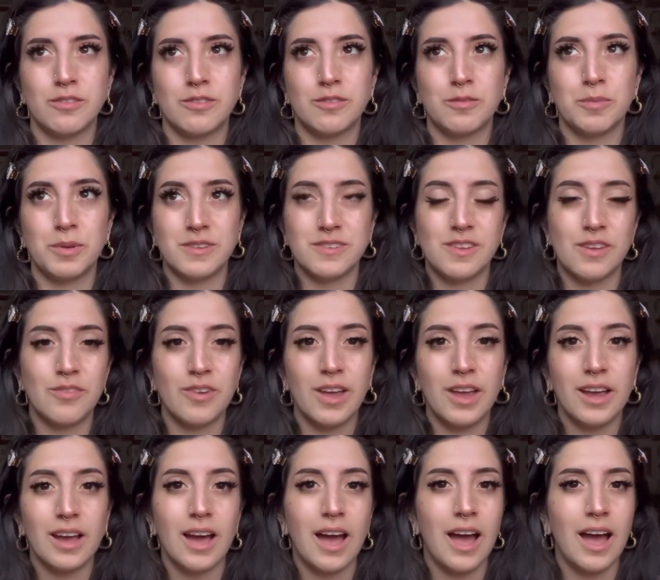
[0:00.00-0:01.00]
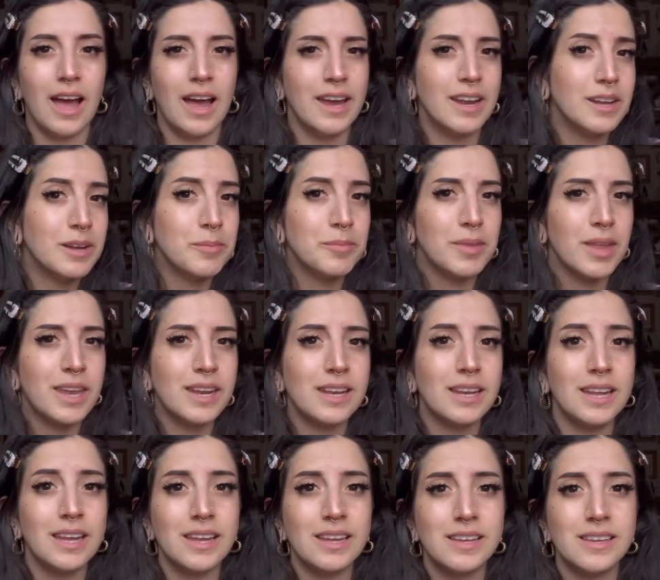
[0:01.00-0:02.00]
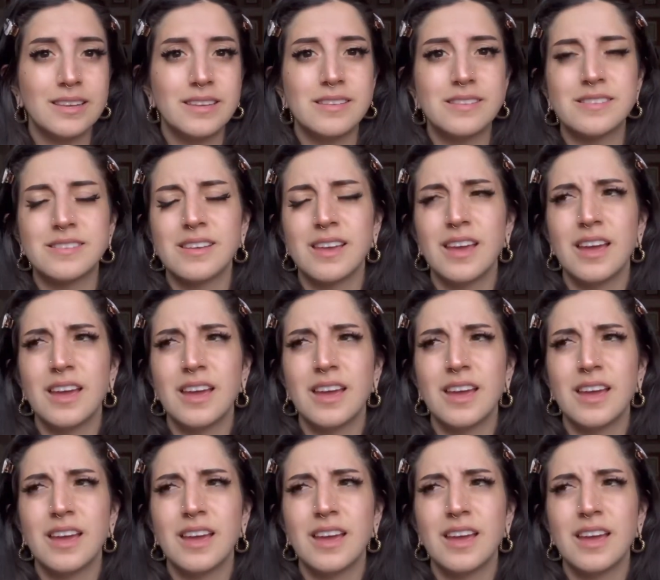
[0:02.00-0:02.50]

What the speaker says: specific item that it is.